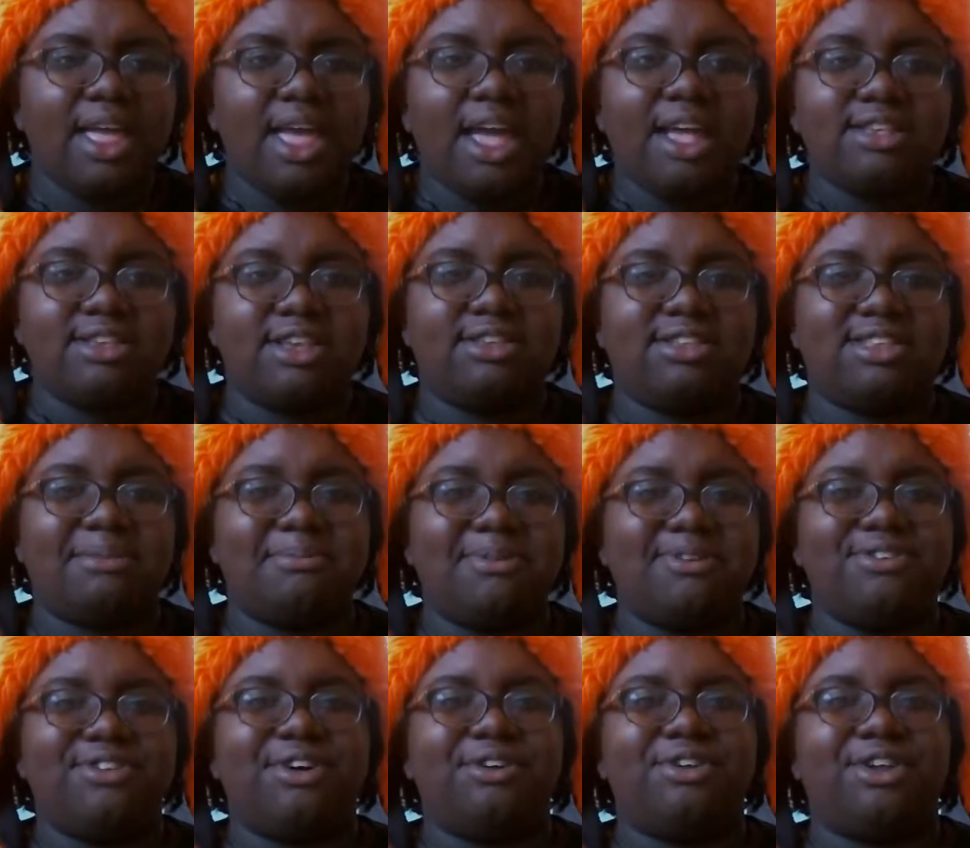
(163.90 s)
So some of
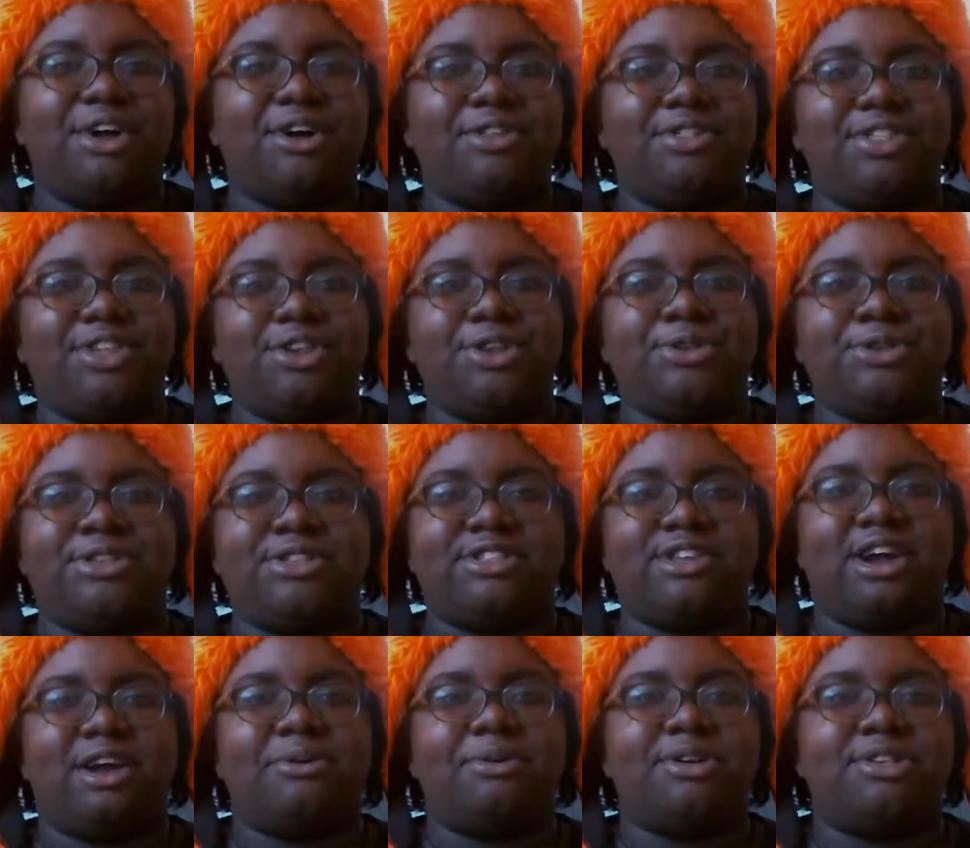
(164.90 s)
you don't know, the new
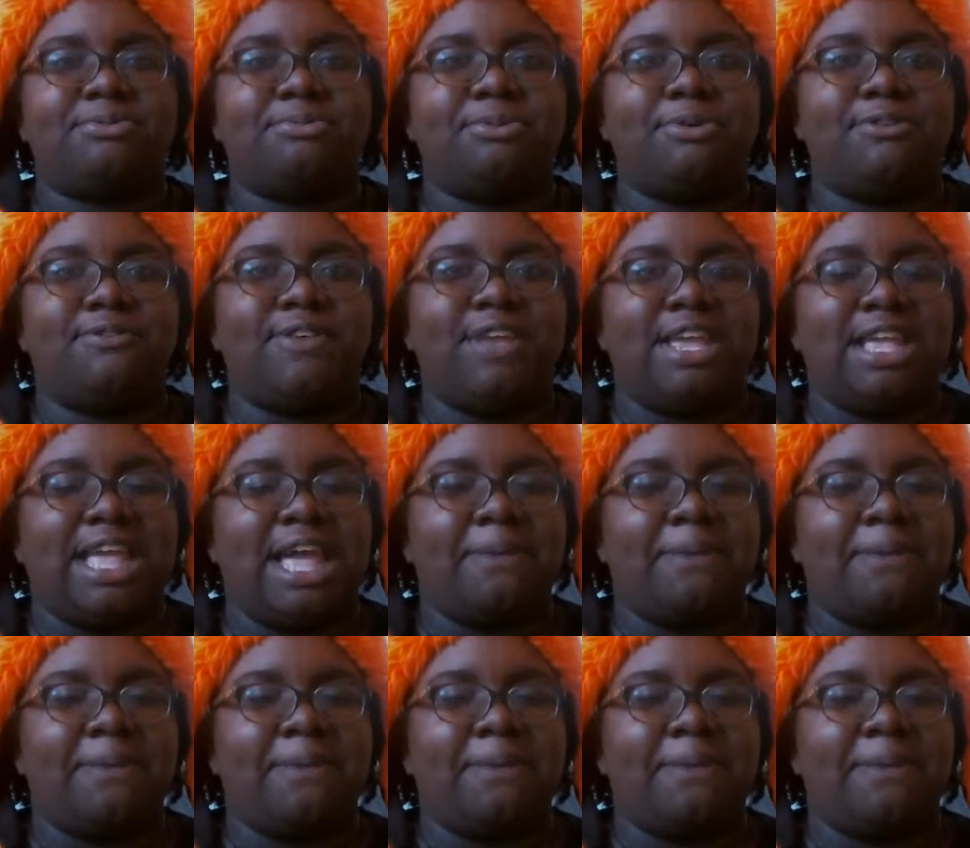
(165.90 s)
Star Wars movie,